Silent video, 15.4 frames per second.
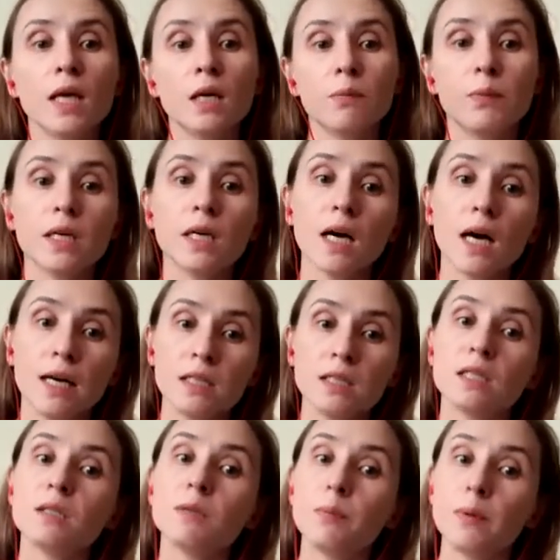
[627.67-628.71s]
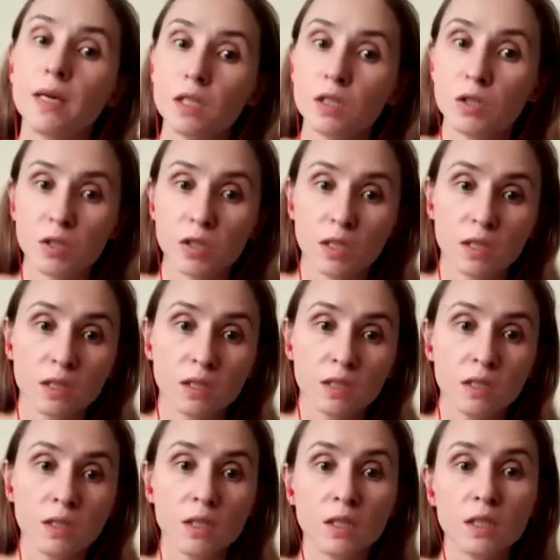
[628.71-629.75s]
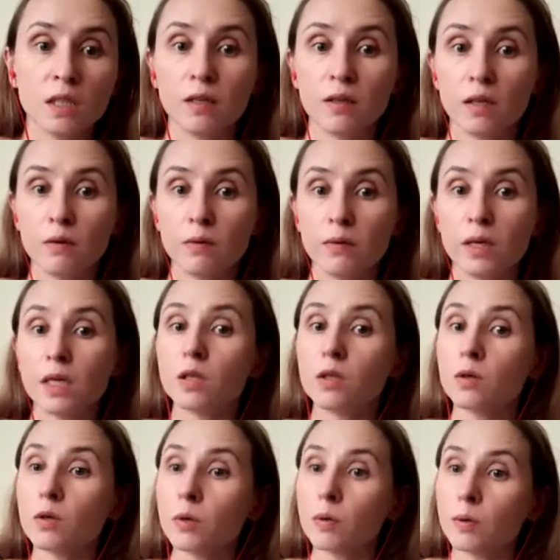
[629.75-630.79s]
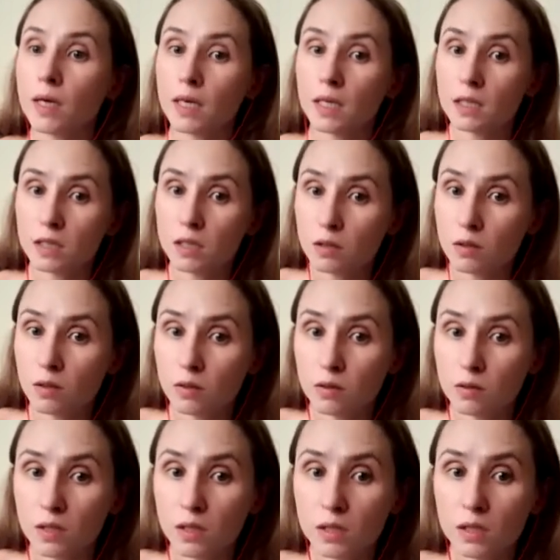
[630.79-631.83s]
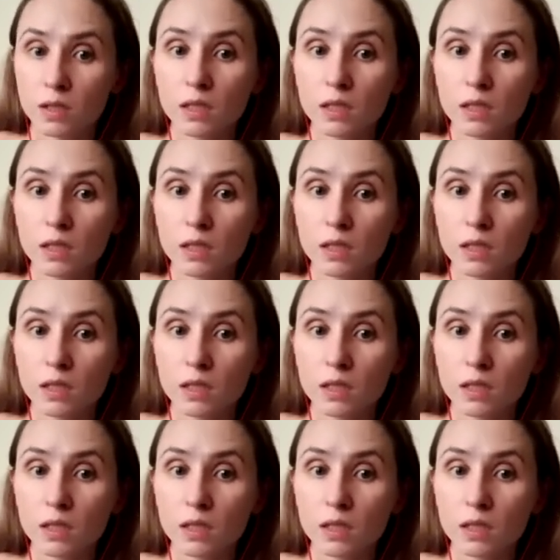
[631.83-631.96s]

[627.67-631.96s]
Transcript: Be kind and patient in the way you correct your learners.